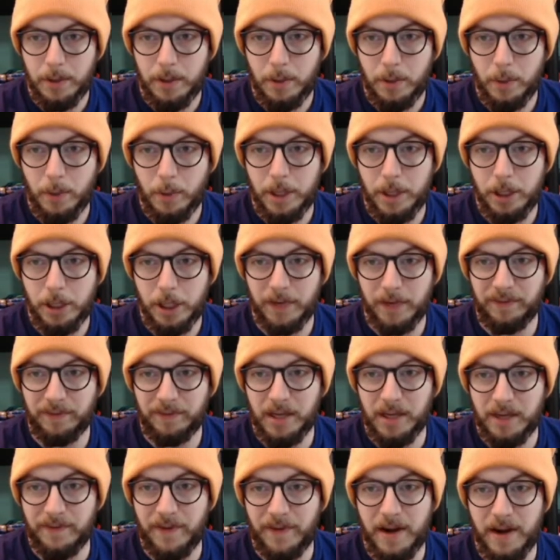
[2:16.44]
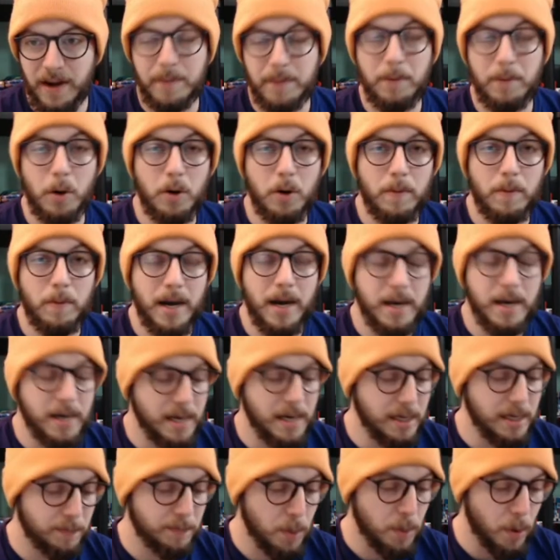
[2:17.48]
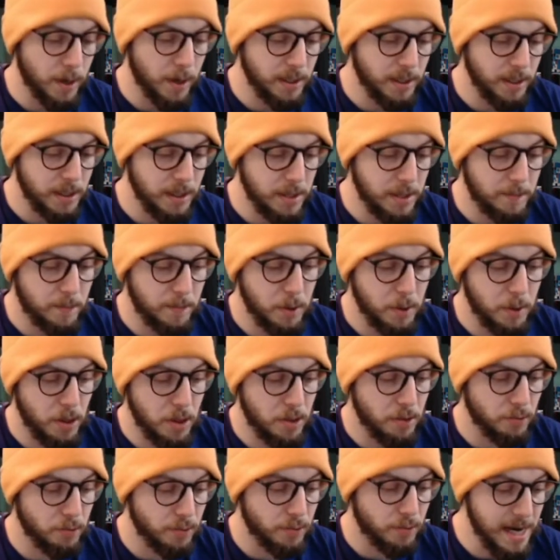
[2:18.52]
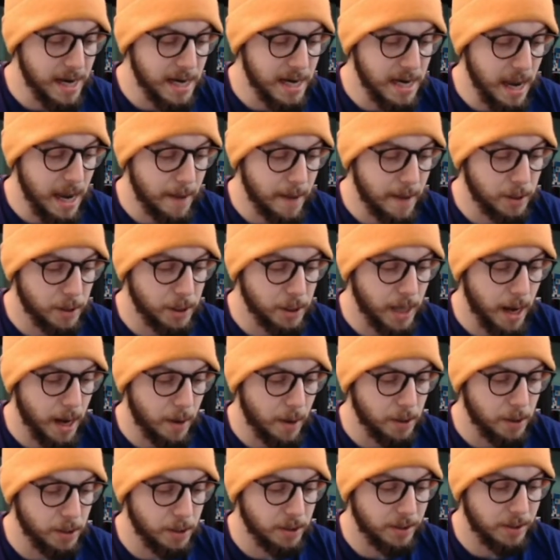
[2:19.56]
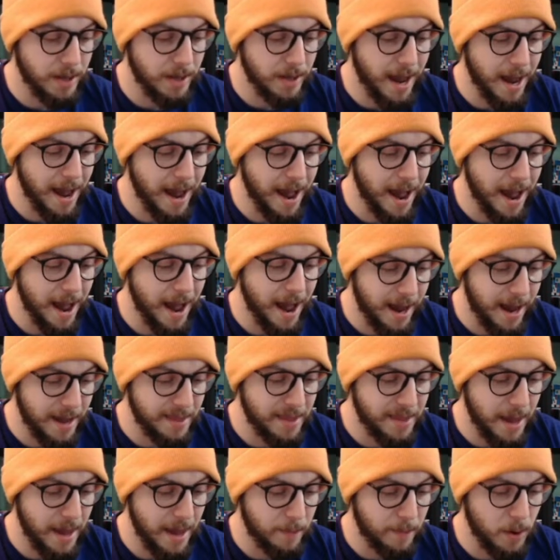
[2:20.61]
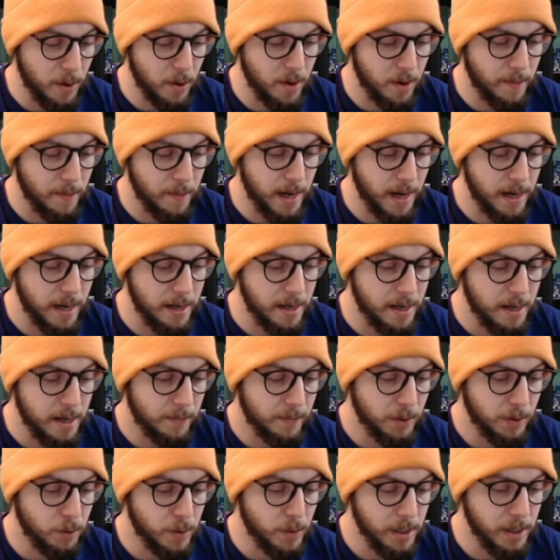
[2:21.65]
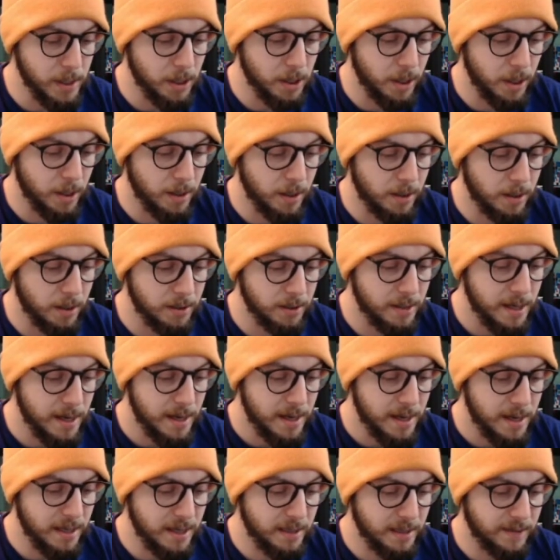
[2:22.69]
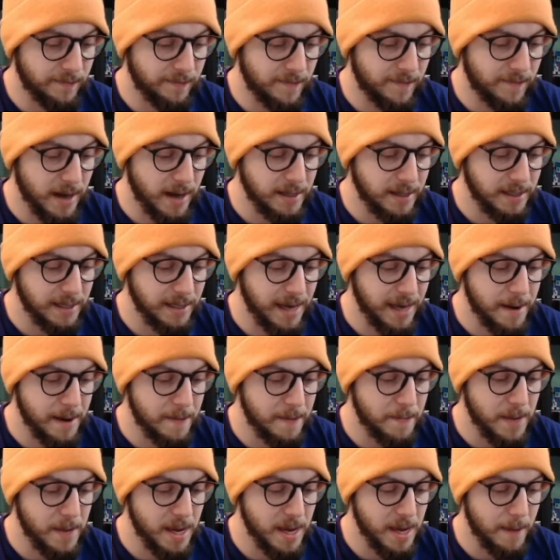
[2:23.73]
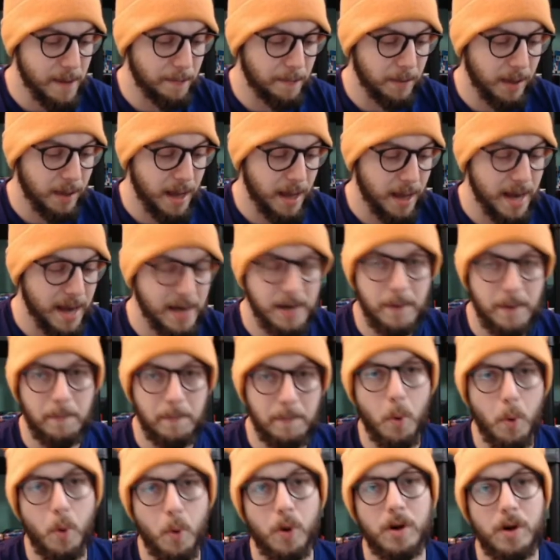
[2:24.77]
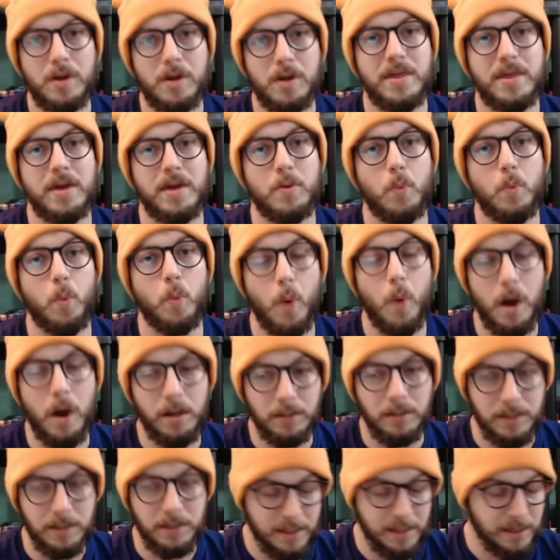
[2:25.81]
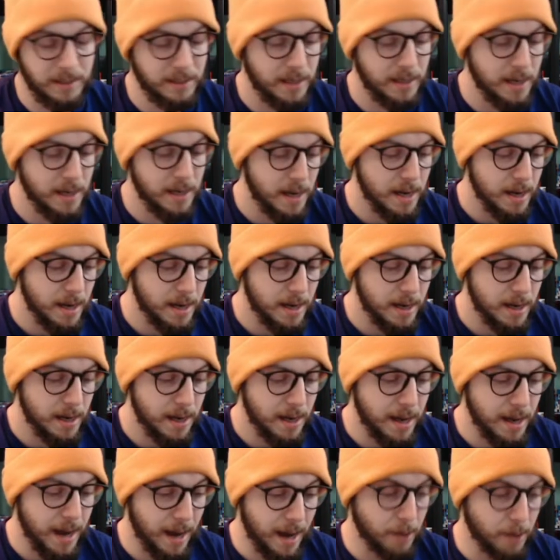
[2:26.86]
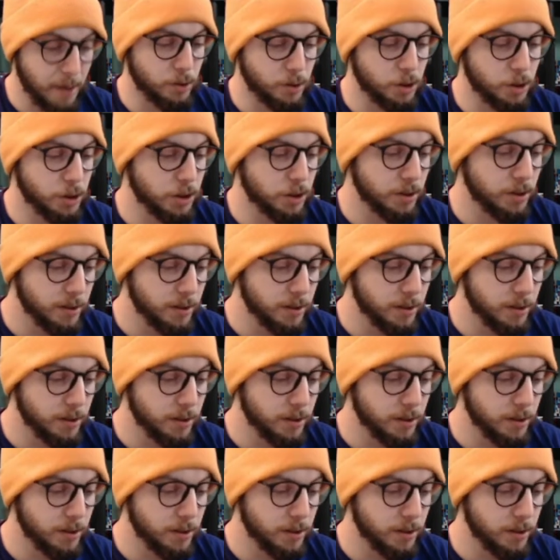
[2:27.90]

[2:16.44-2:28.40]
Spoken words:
which if the defending Pokemon is poisoned, put 3 damage counters on that Pokemon between turns. This effect can be applied more than once. Ouch.